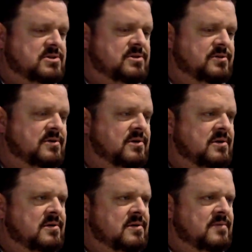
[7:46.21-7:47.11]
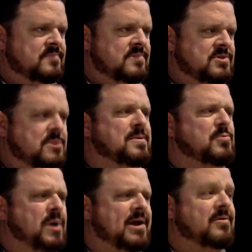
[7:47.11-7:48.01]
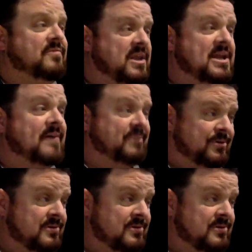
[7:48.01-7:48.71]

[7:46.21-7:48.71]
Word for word: to to beware of the devil.